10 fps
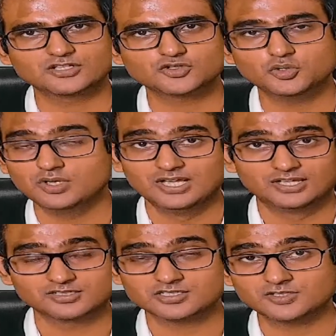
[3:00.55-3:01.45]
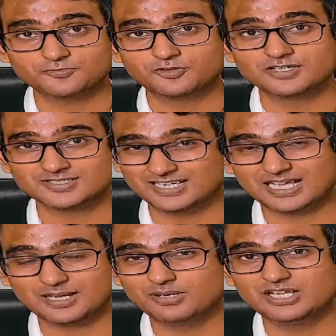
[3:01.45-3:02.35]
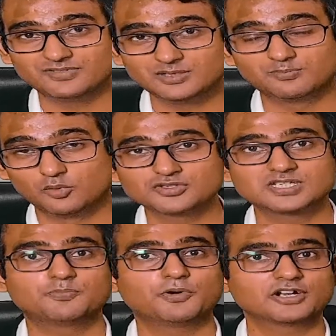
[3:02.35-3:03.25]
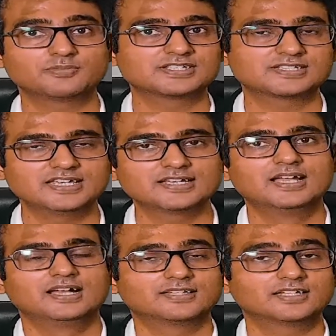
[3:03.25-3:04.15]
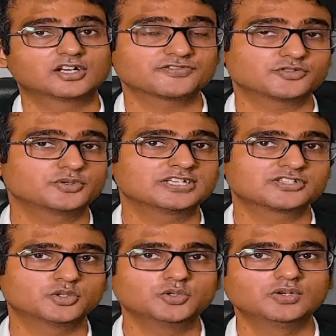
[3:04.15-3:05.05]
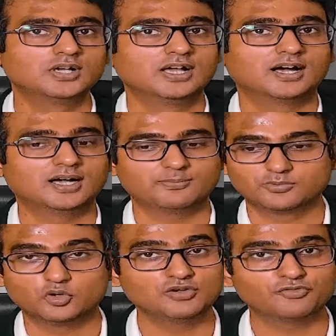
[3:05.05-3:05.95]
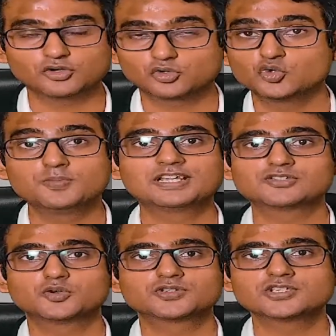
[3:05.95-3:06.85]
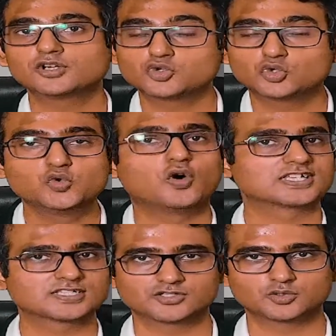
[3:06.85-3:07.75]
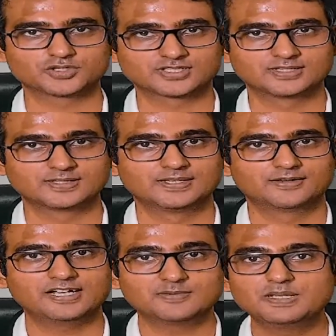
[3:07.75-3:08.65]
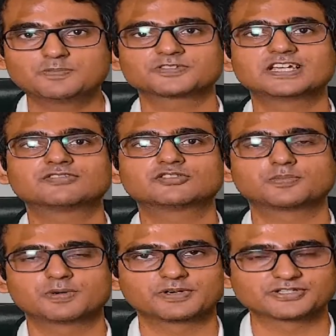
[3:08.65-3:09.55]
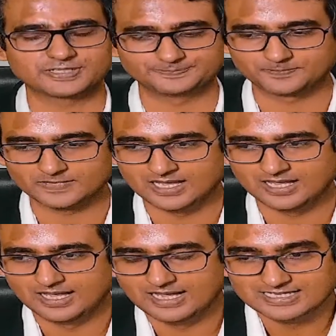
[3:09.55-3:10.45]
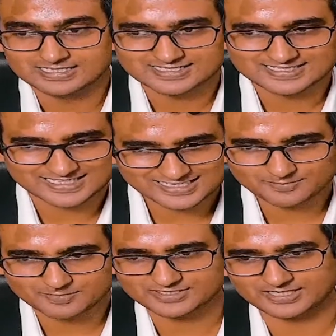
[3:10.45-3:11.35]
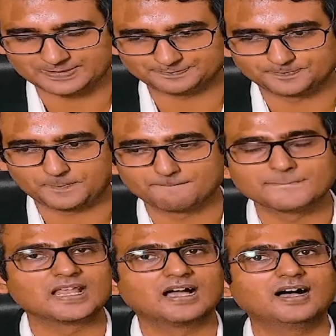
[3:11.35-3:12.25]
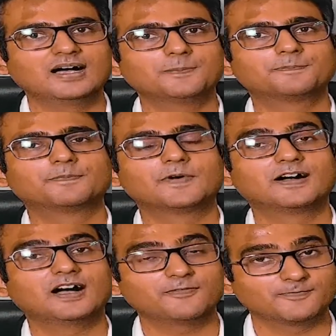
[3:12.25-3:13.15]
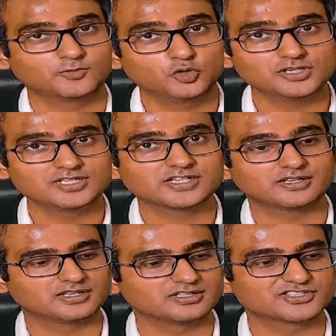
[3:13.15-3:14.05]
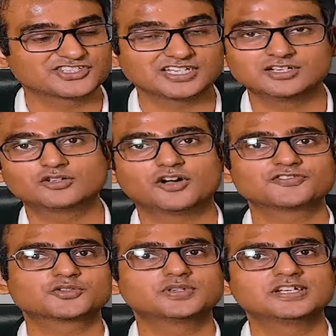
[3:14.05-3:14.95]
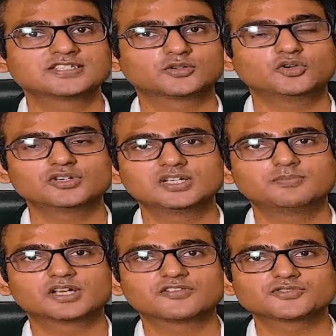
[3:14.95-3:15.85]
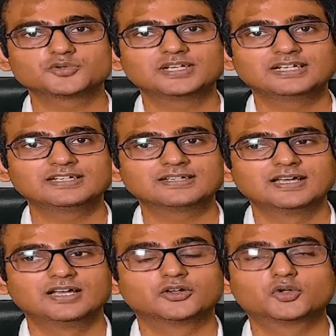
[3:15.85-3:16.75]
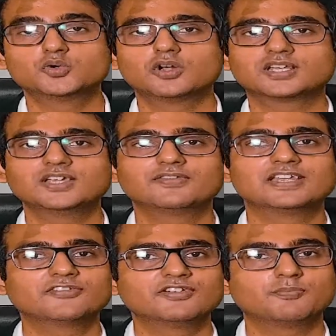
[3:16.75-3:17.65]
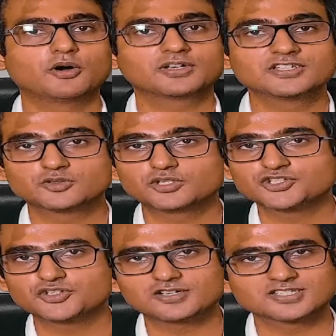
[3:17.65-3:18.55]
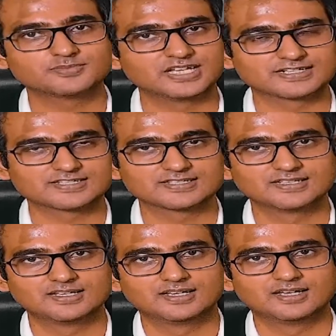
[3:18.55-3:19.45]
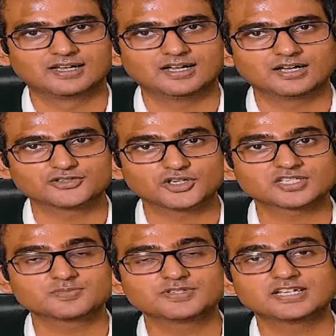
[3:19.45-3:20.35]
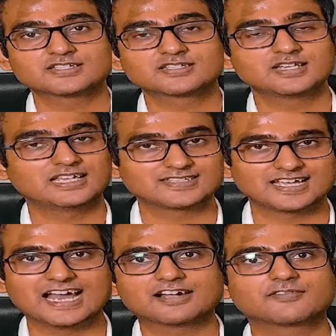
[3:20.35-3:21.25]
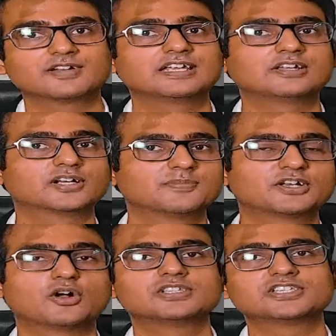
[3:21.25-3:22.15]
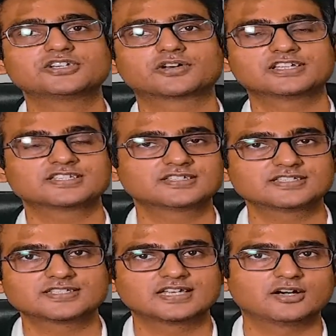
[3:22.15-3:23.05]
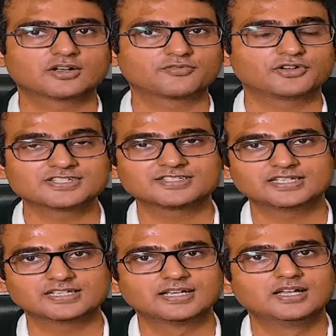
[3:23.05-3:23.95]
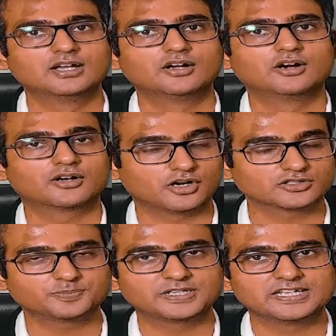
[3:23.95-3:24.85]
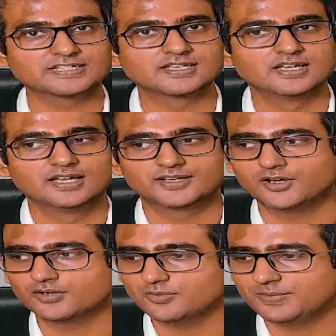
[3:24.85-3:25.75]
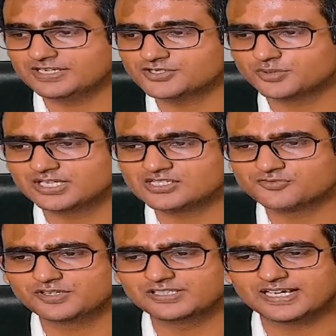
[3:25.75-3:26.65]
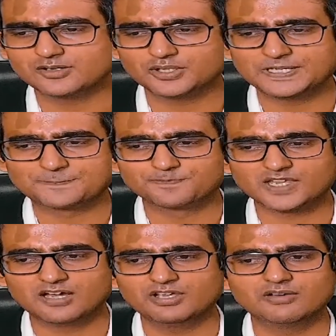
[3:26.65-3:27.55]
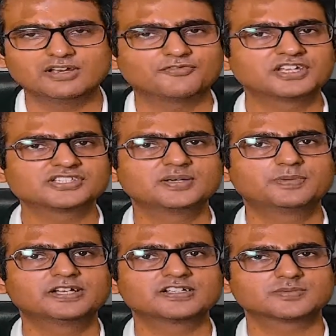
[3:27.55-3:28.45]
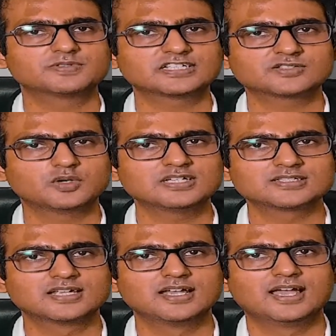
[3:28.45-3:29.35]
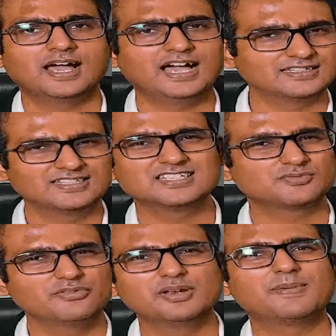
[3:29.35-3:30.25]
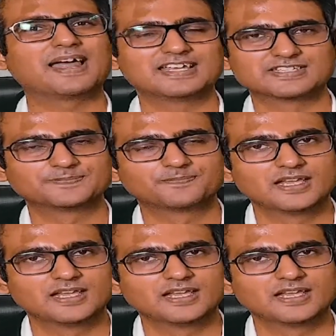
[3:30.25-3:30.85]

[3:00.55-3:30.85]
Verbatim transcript: So this is the first and I believe the most important mistake that of students do, uh, going for too many sources or too vast a source, right? Be precise with your preparation. Second mistake. Uh, a good chunk of students, a good number of students do not give enough importance to the short subjects. Uh, short subjects like psychiatry or dermatology or anesthesia or forensic or orthopedics. Now, now many students feel that, okay, uh, we'll, we'll finish the bigger subjects first and these we will manage.